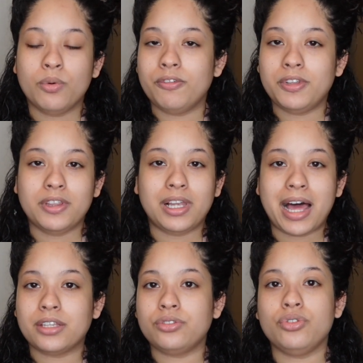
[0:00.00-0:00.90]
within the
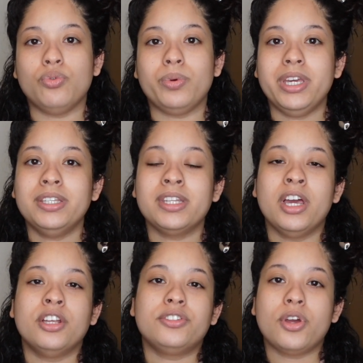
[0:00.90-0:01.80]
last 2 weeks.
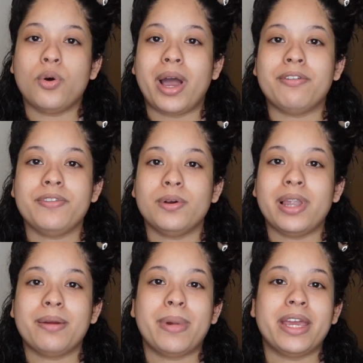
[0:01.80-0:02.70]
So I feel
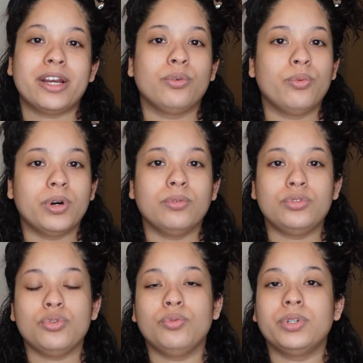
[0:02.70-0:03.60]
like my hair will
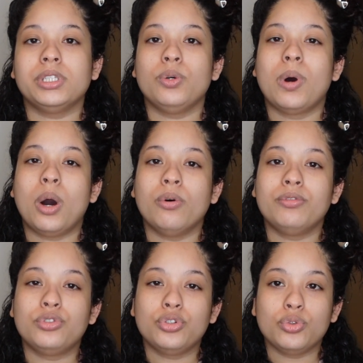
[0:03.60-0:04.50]
do really well with
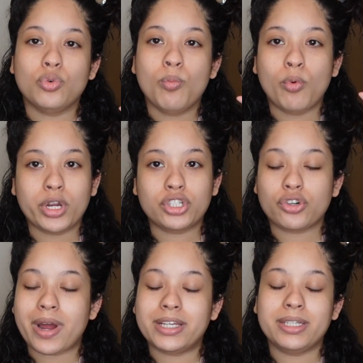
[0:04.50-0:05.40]
2
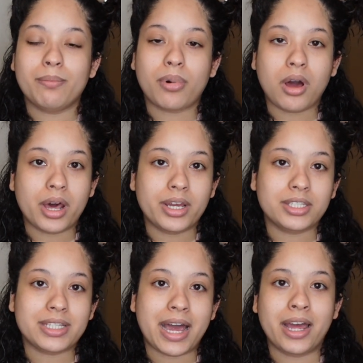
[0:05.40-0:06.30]
moisturizing
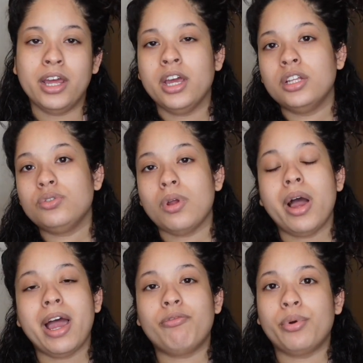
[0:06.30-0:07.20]
products that do
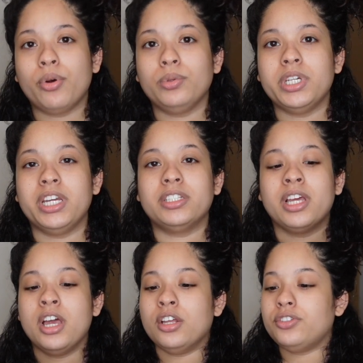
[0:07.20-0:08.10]
not have proteins.
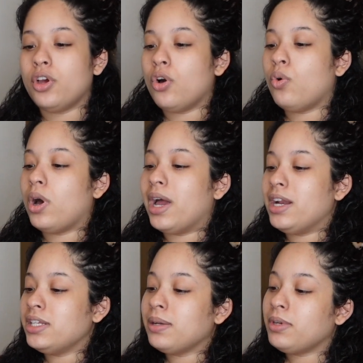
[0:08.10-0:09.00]
So
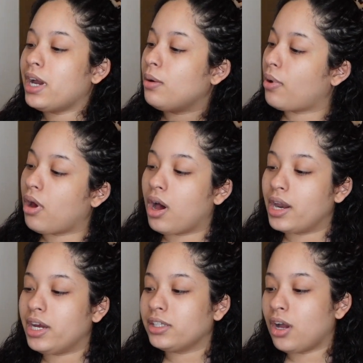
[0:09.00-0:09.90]
anytime you got a
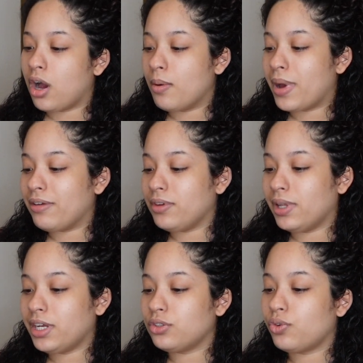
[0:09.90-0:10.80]
product, I feel
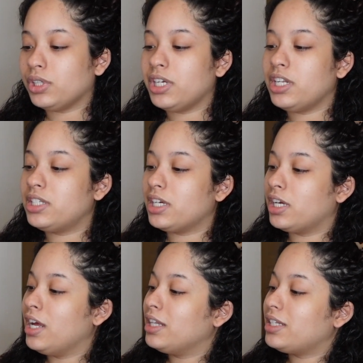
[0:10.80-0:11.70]
like it's really good
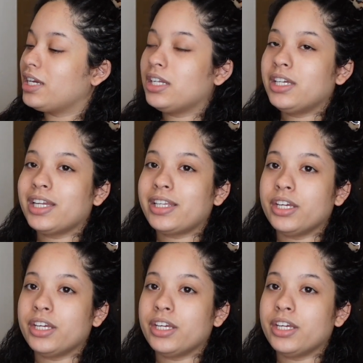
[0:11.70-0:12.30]
to take a look at the